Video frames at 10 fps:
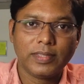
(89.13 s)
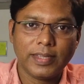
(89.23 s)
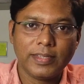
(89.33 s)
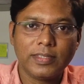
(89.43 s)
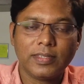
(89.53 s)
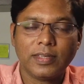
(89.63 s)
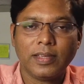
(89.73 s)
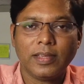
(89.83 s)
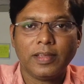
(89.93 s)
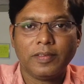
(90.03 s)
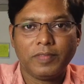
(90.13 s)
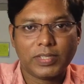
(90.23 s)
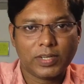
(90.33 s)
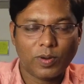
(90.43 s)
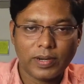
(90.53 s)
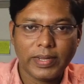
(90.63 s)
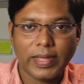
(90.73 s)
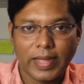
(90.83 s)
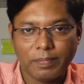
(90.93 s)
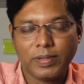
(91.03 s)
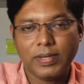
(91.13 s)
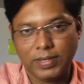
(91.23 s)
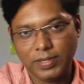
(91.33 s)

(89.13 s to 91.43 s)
things which had already happened in